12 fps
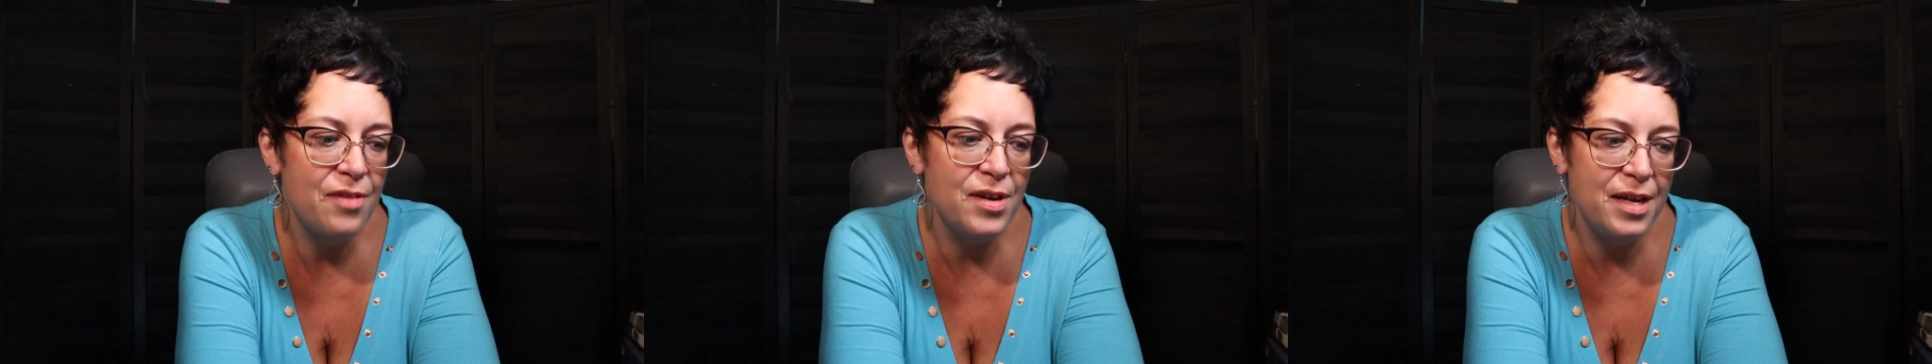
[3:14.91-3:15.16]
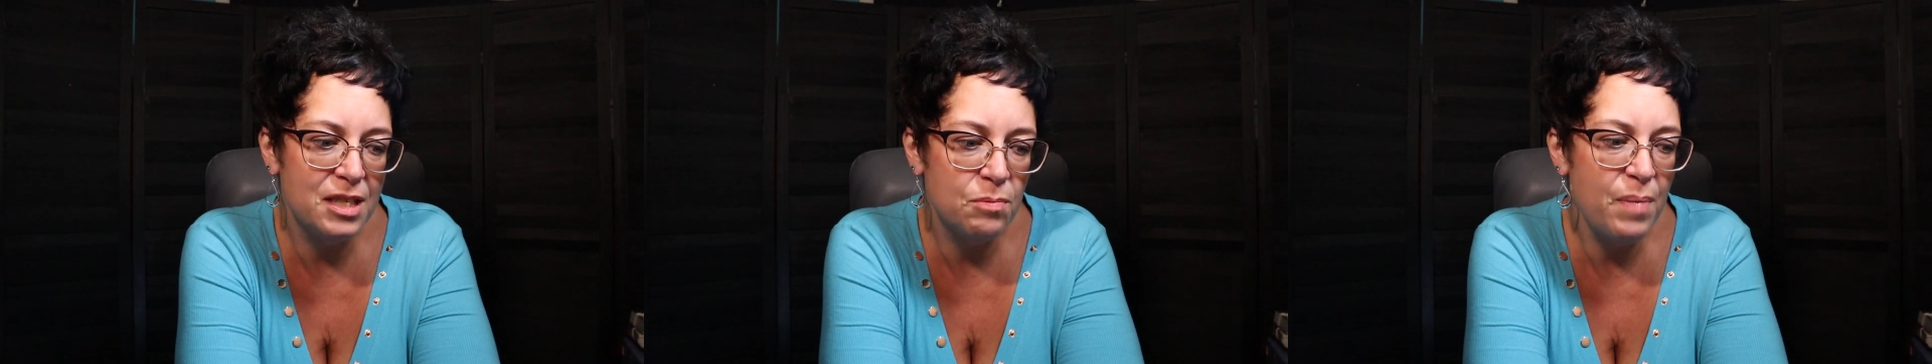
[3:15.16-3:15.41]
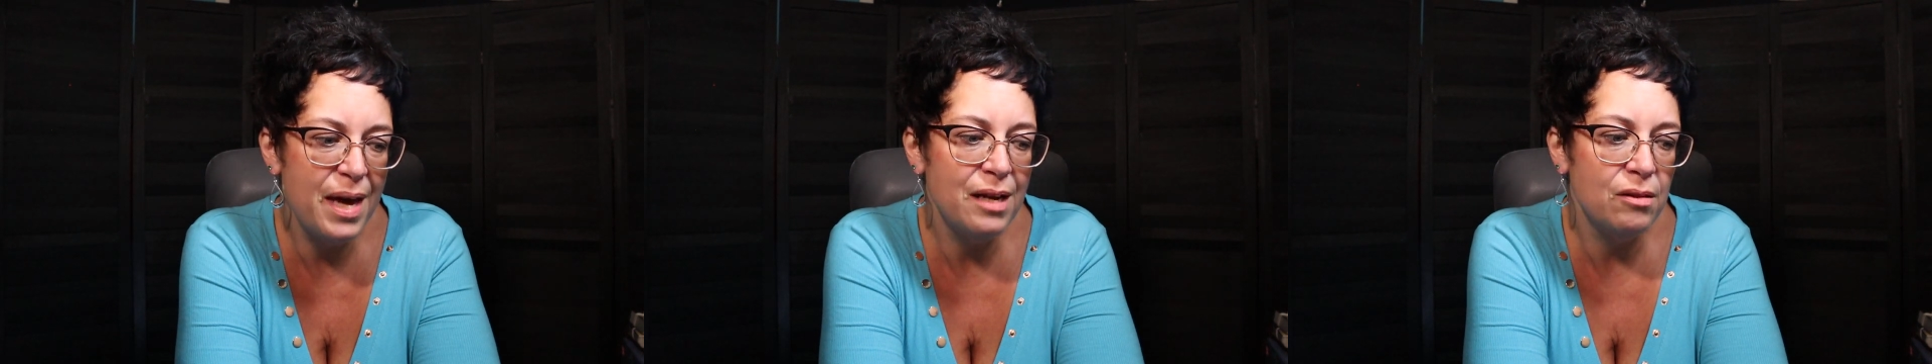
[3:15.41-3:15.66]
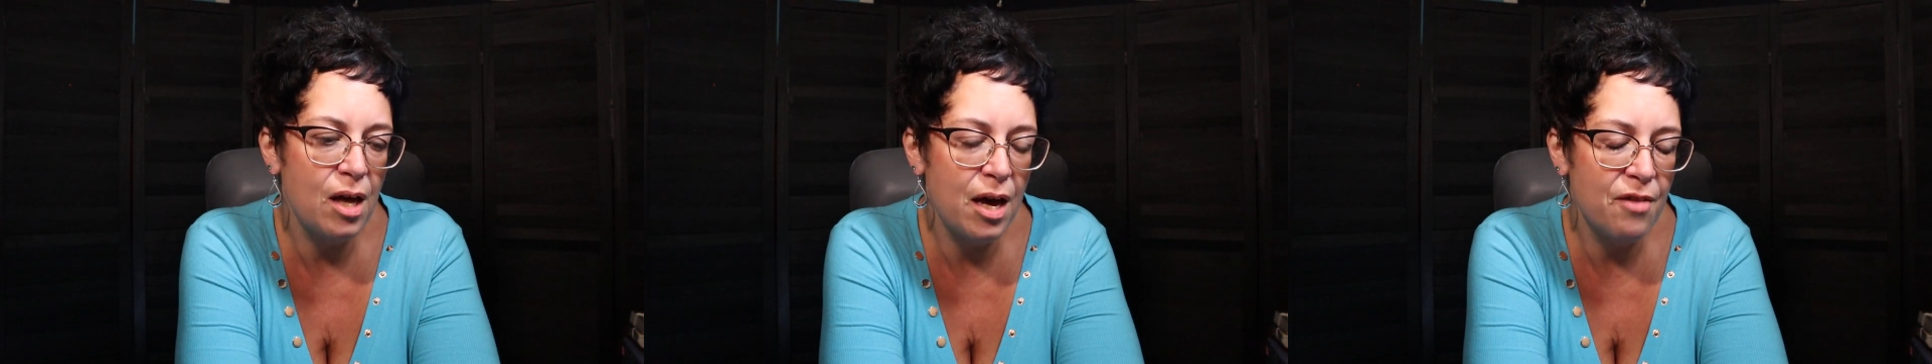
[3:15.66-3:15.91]
I think it's been
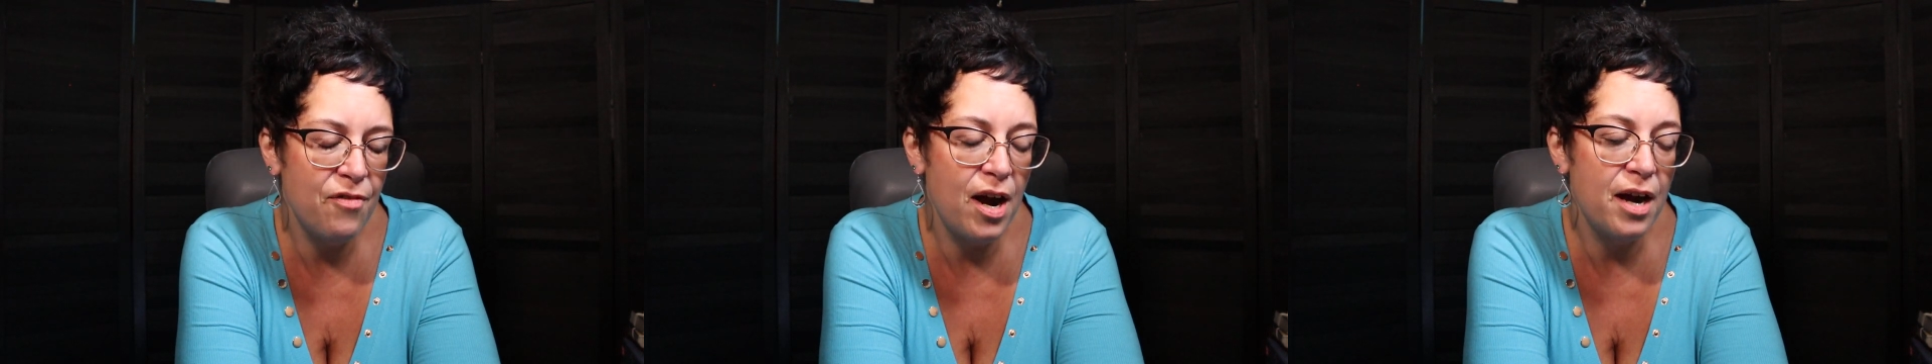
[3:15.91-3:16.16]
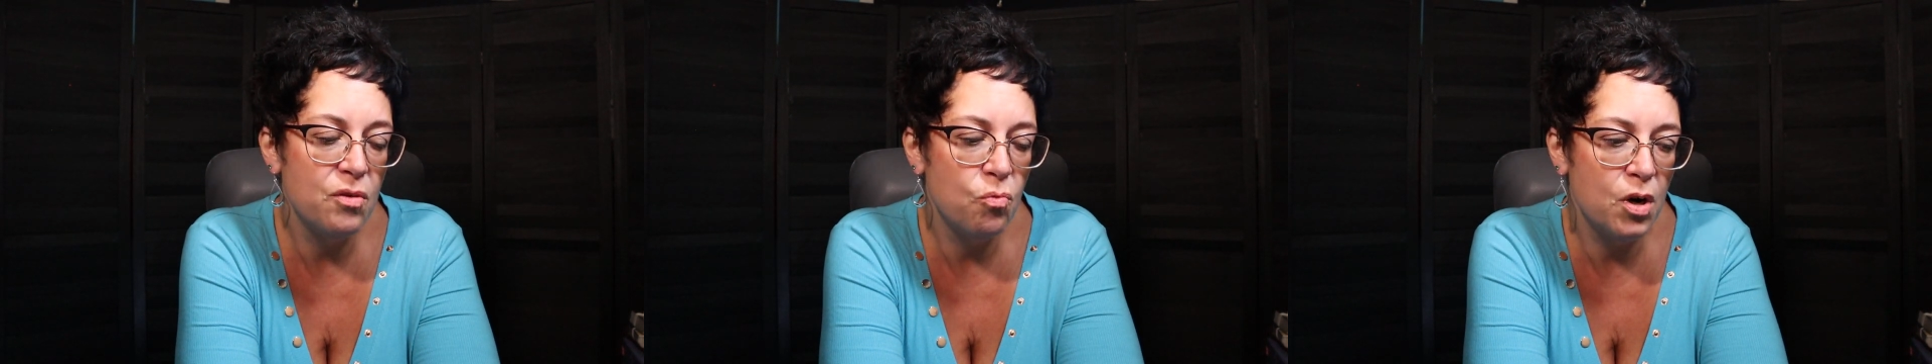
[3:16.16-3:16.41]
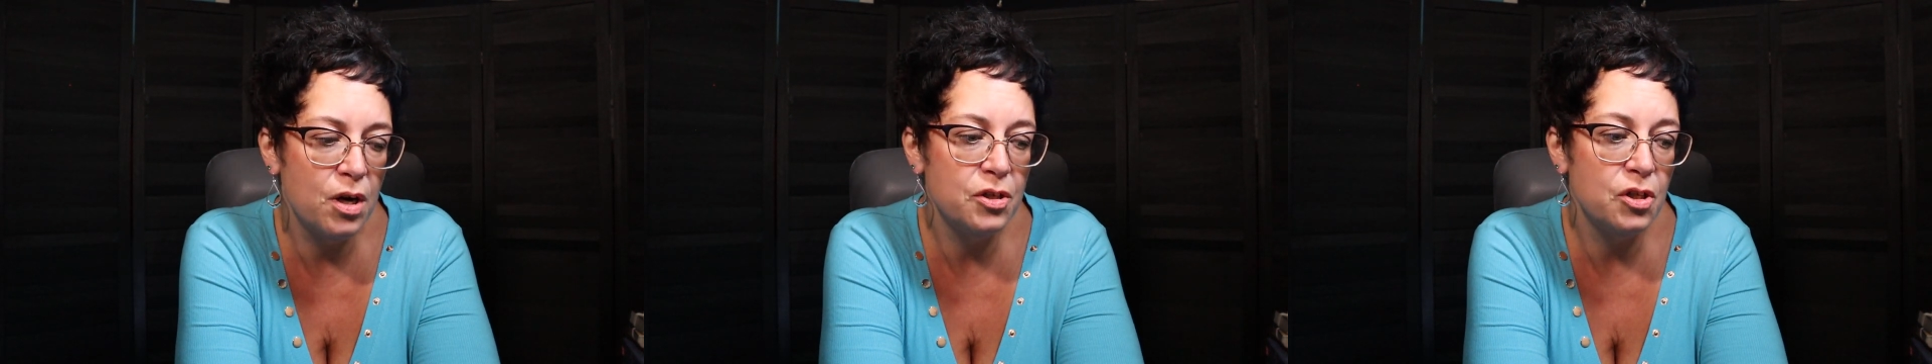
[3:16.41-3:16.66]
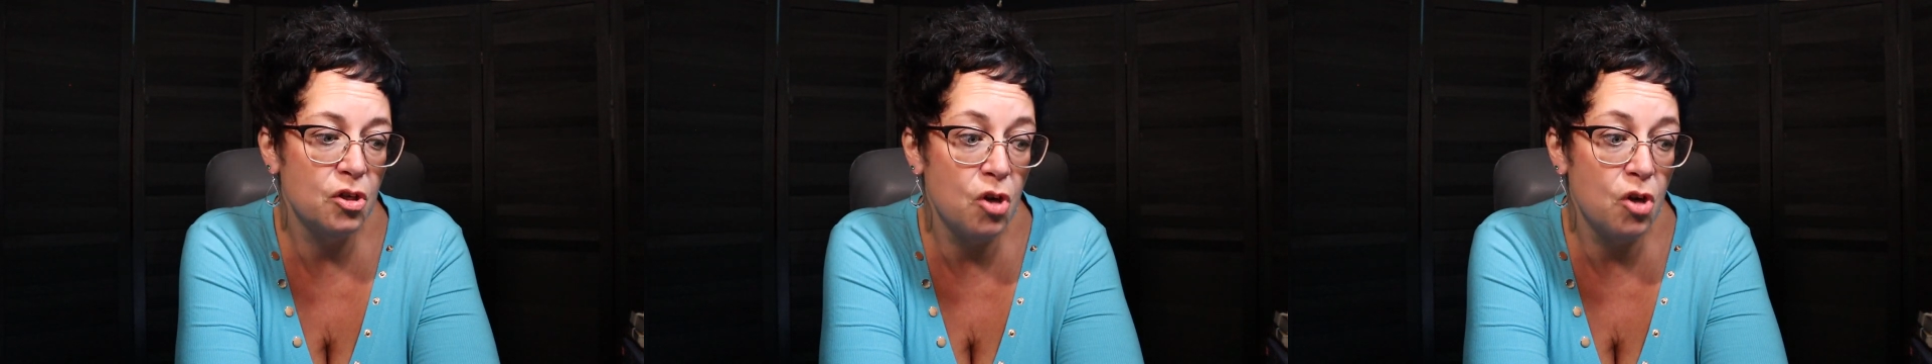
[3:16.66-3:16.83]
a lot of hard work to